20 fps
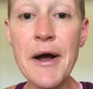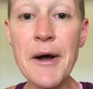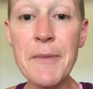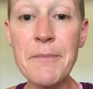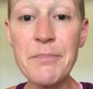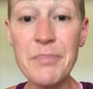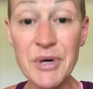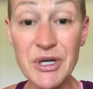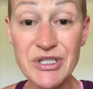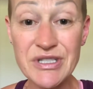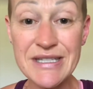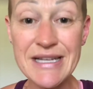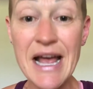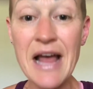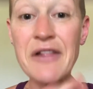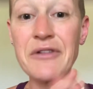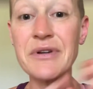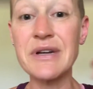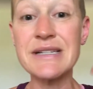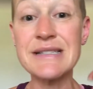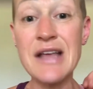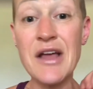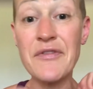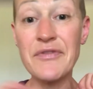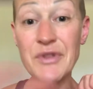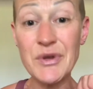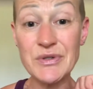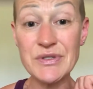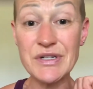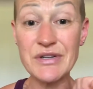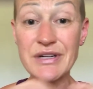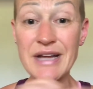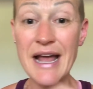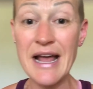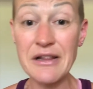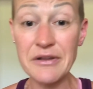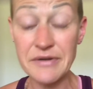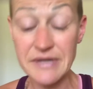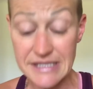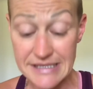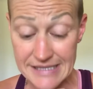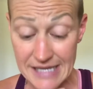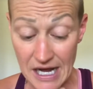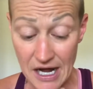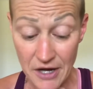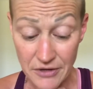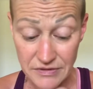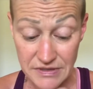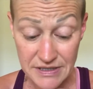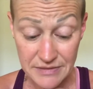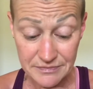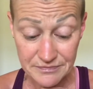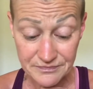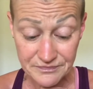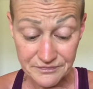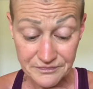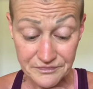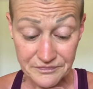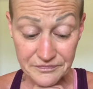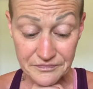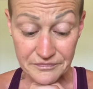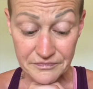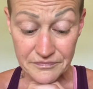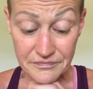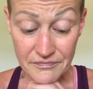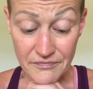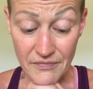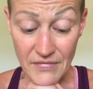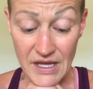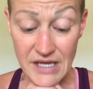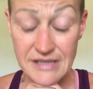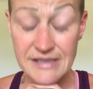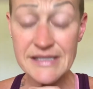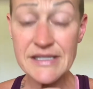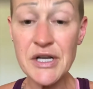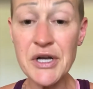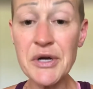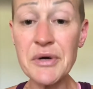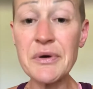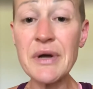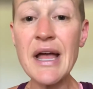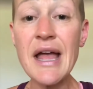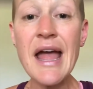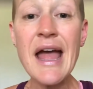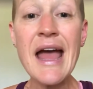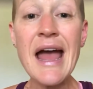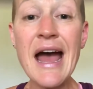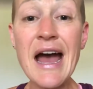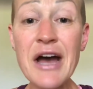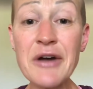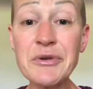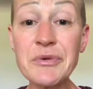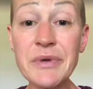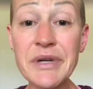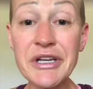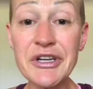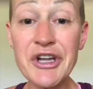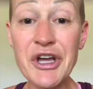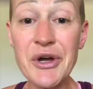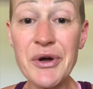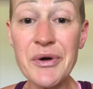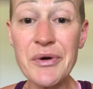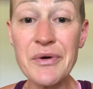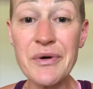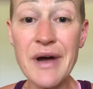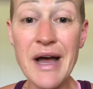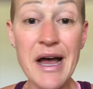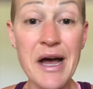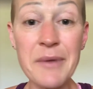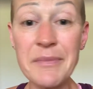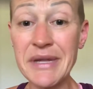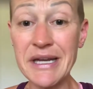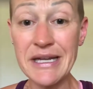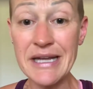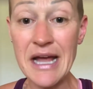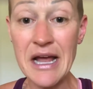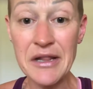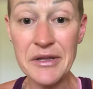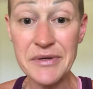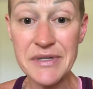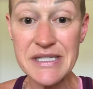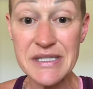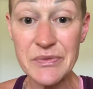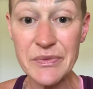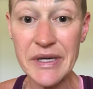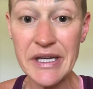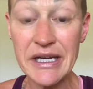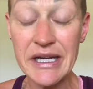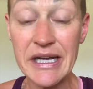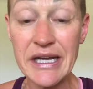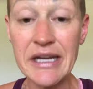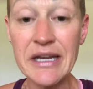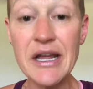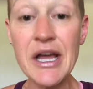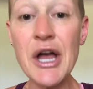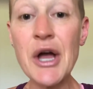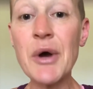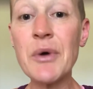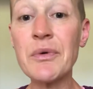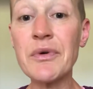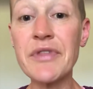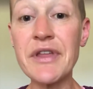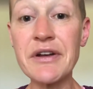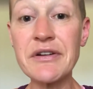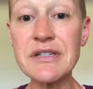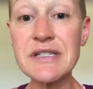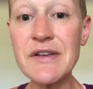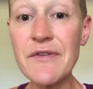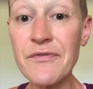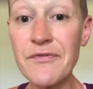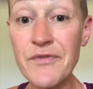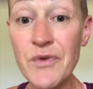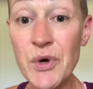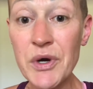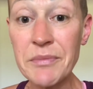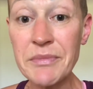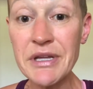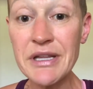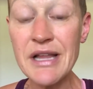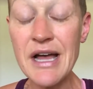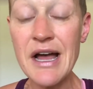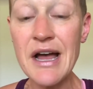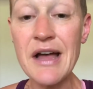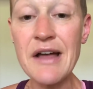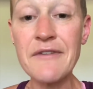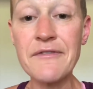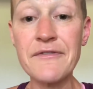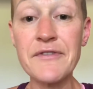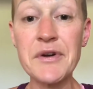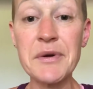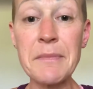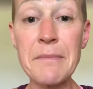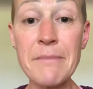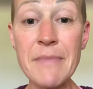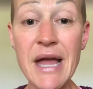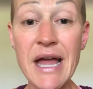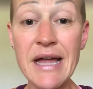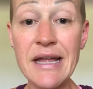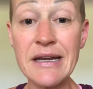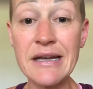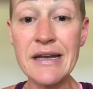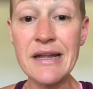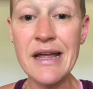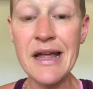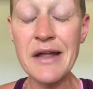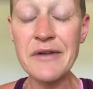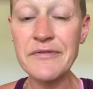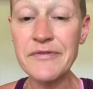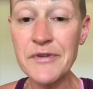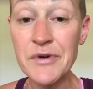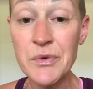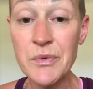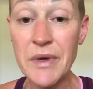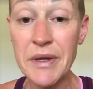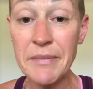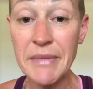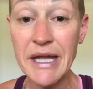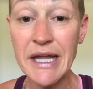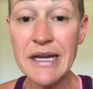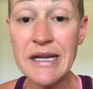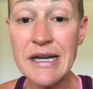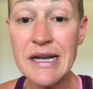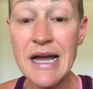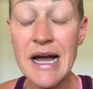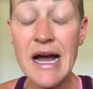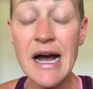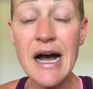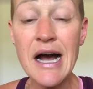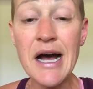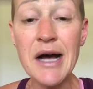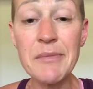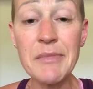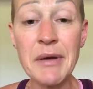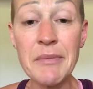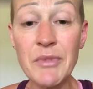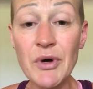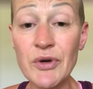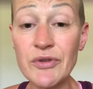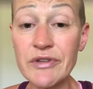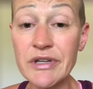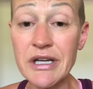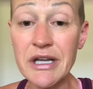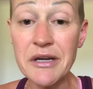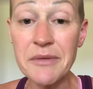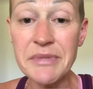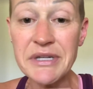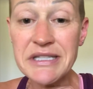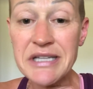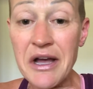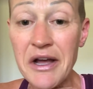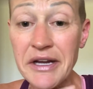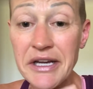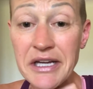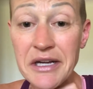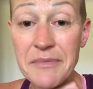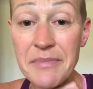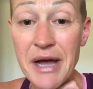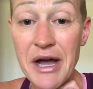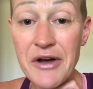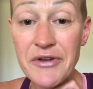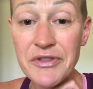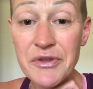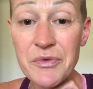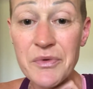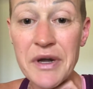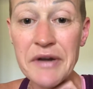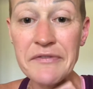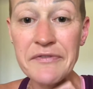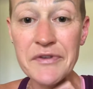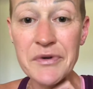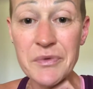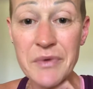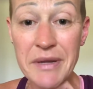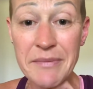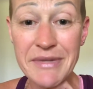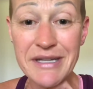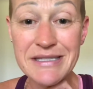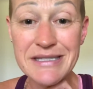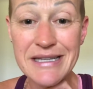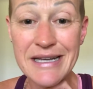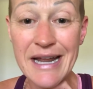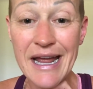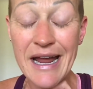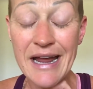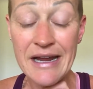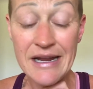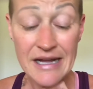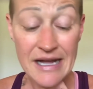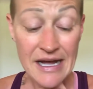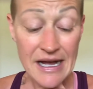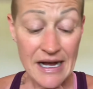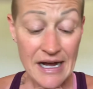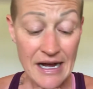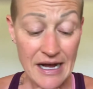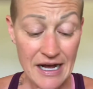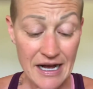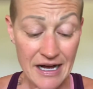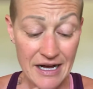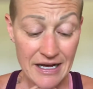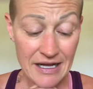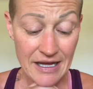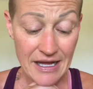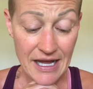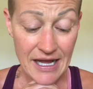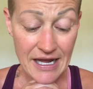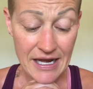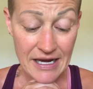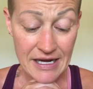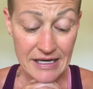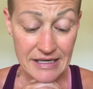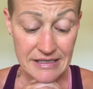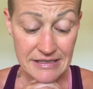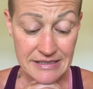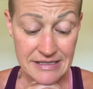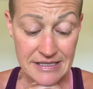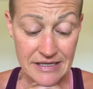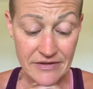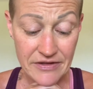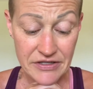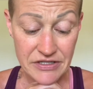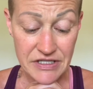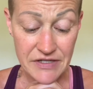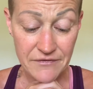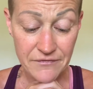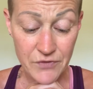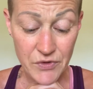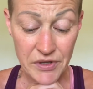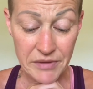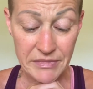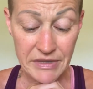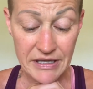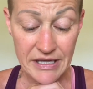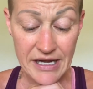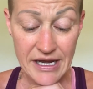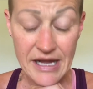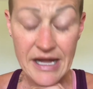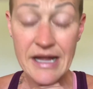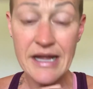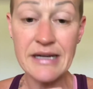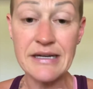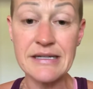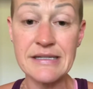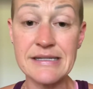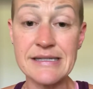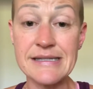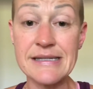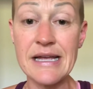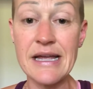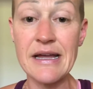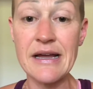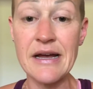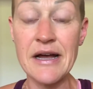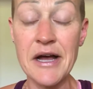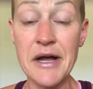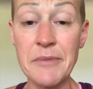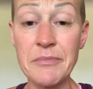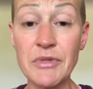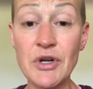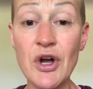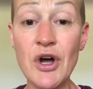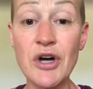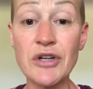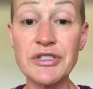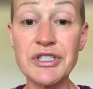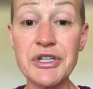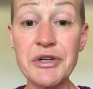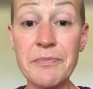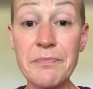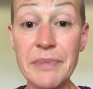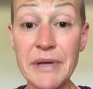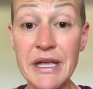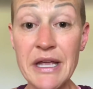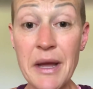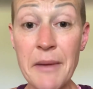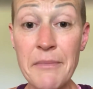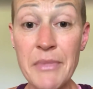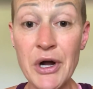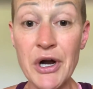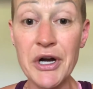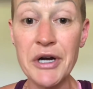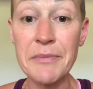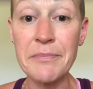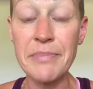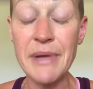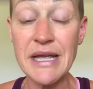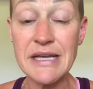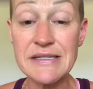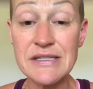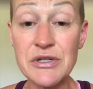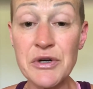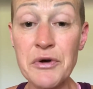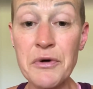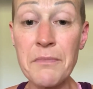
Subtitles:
burns calories. Those are calories out. So how do we know how many calories we need? Well, there's a formula for men and for women. I'm only going to be talking about the one for women today. And there's a formula, and it's called your BMR, basal